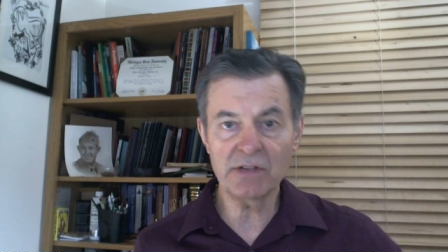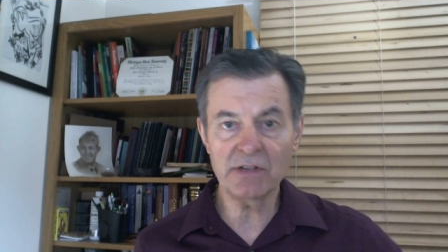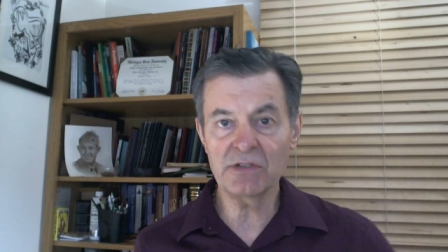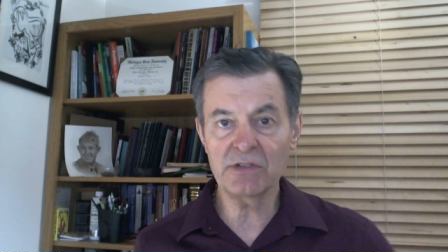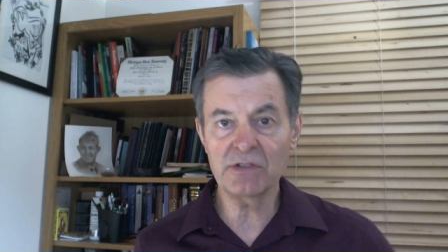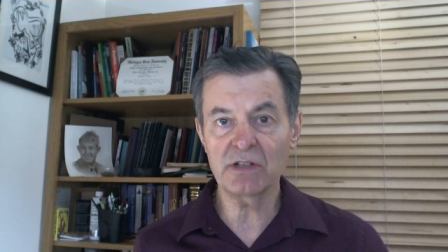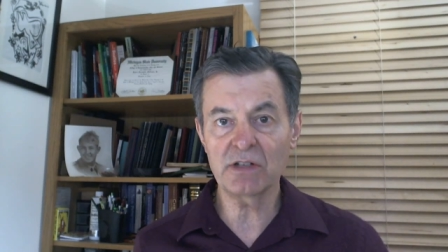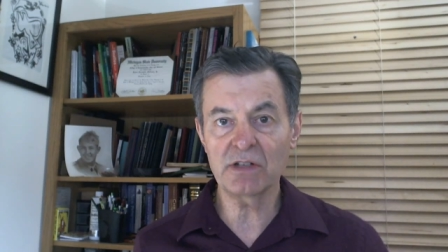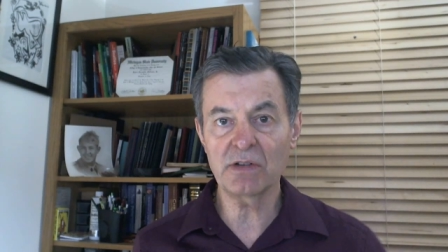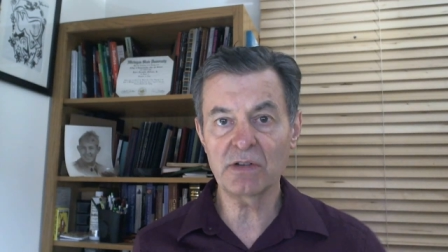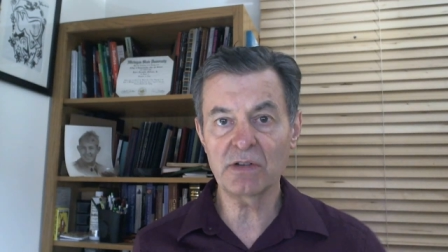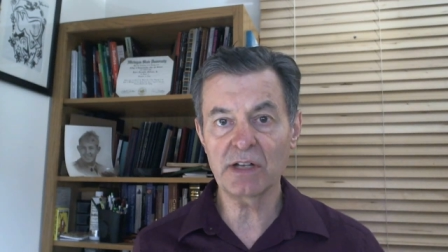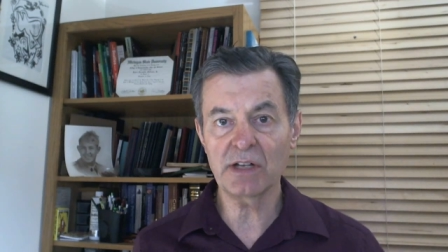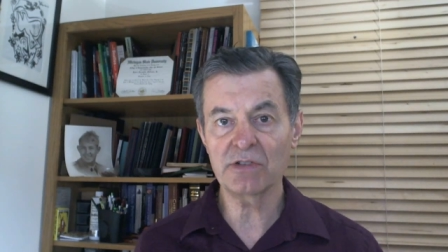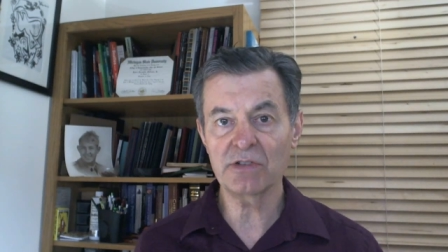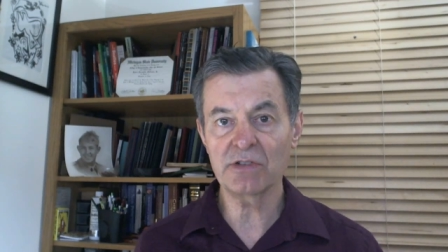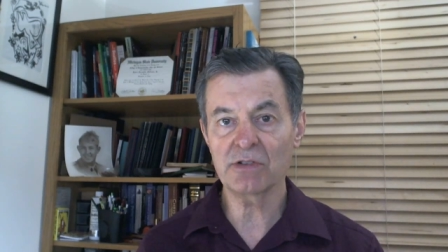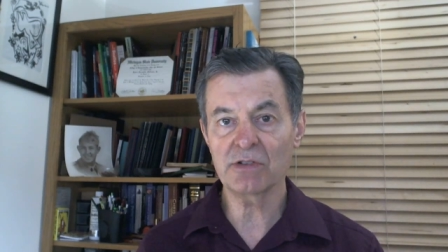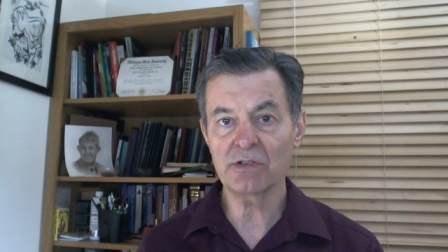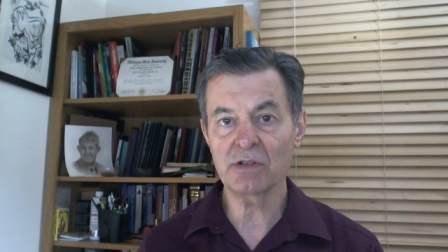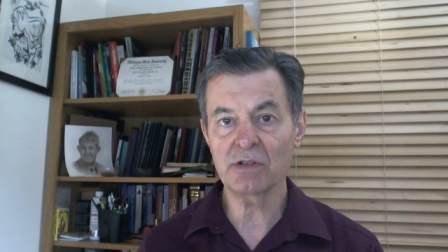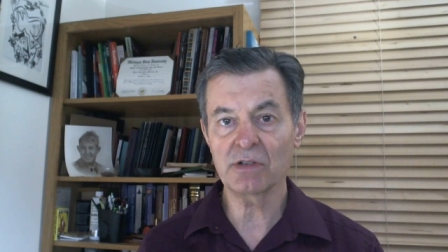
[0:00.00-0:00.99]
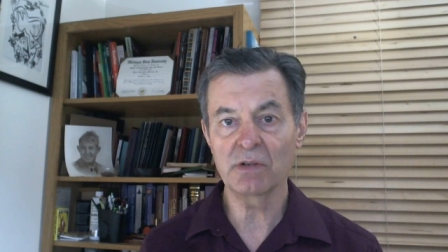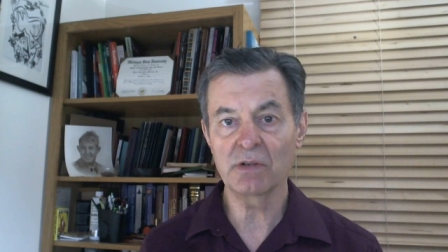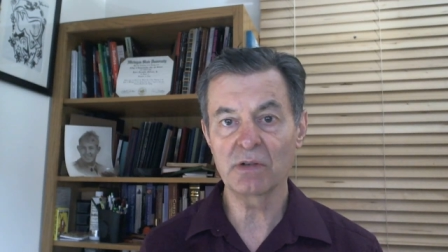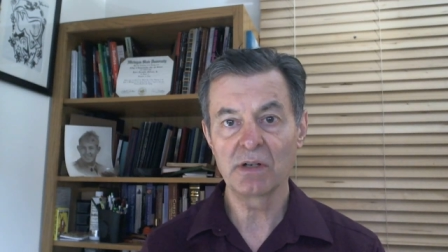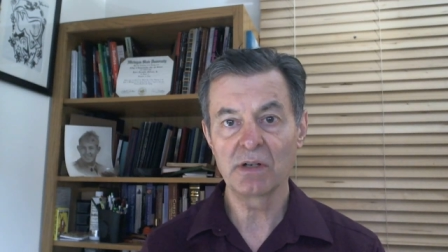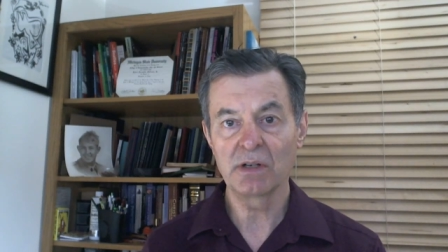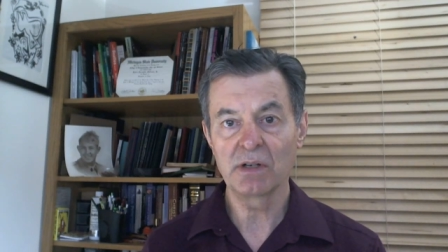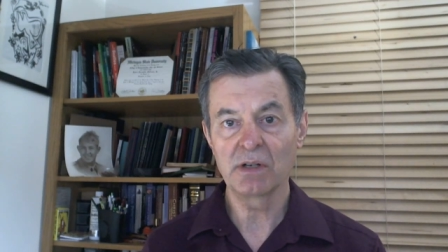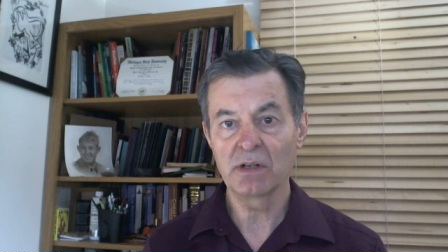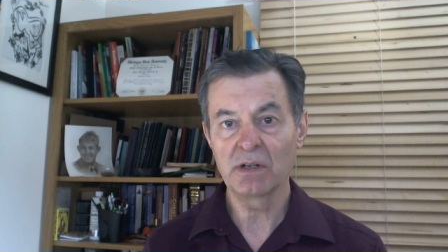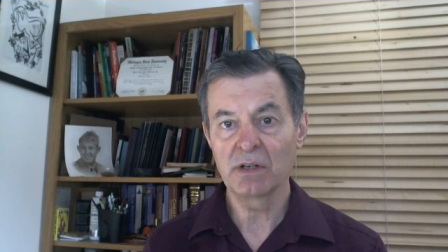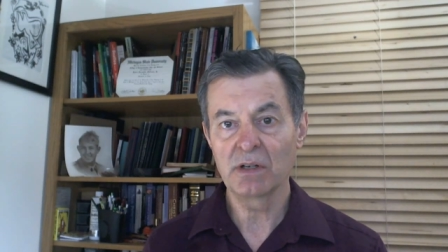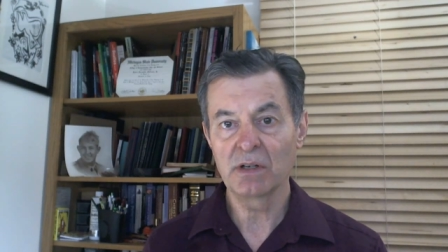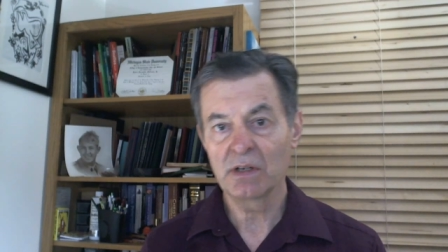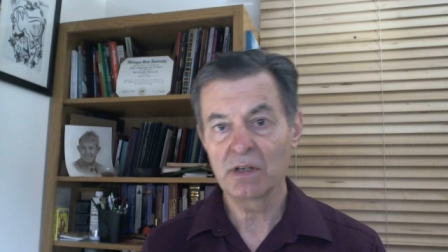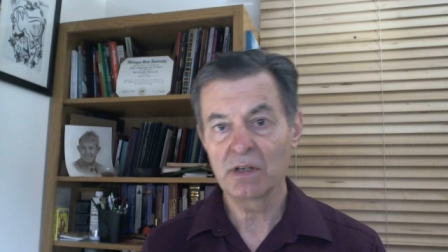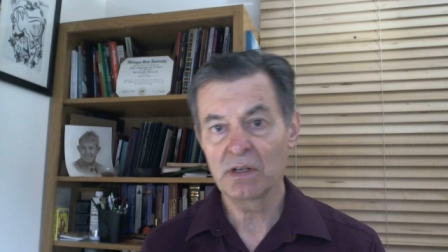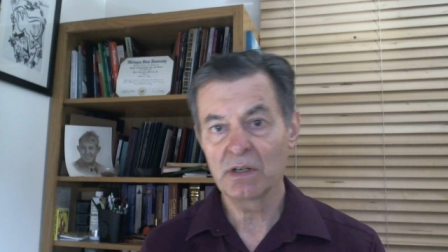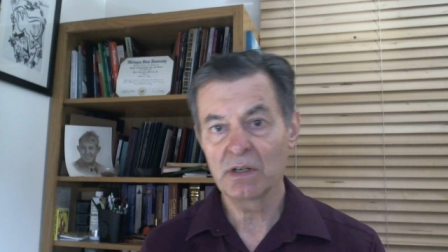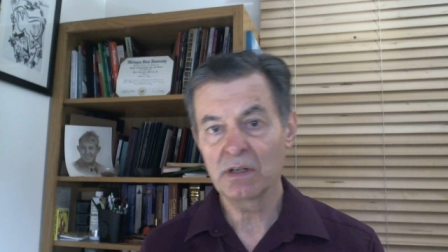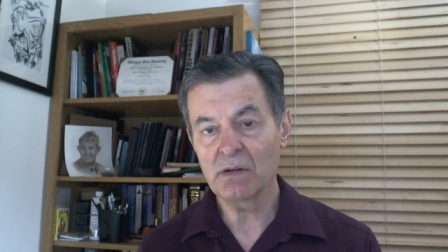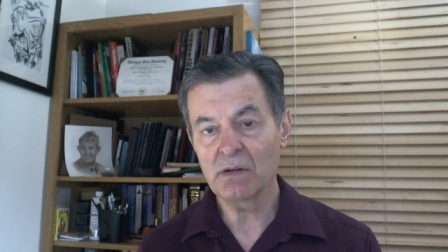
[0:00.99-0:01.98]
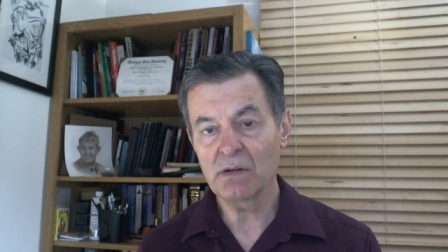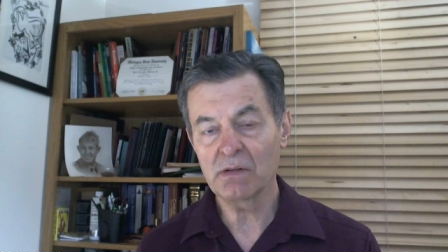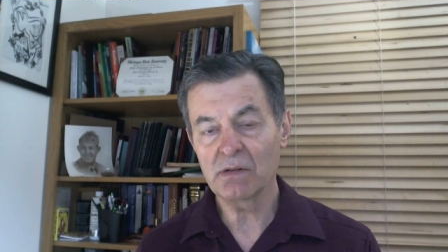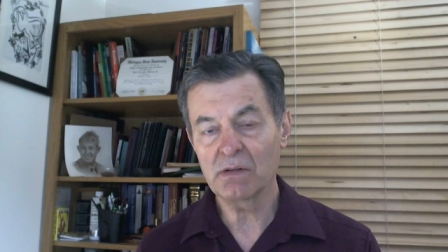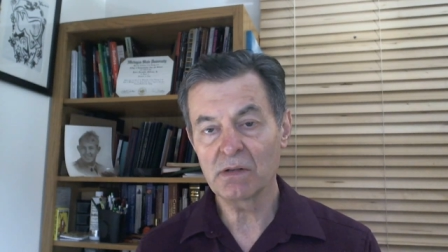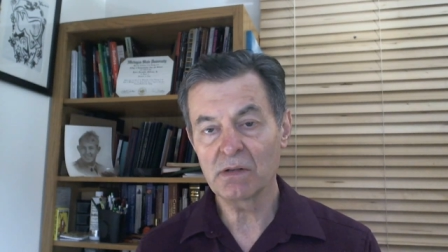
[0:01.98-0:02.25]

They said, no, that's not true. No,